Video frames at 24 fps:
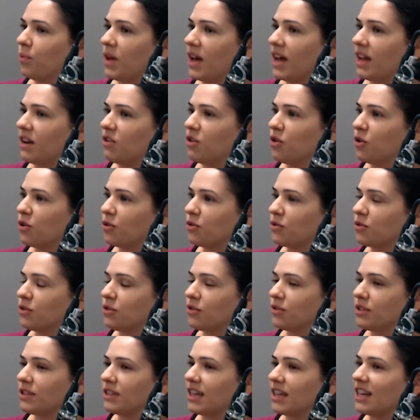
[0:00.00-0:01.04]
and not
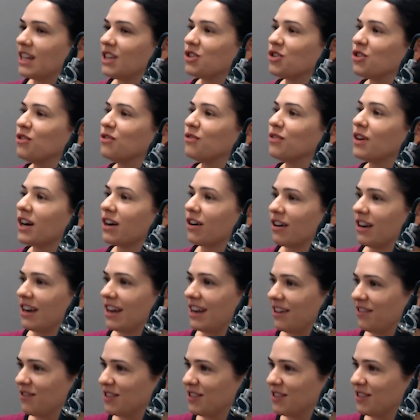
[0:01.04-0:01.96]
getting too far ahead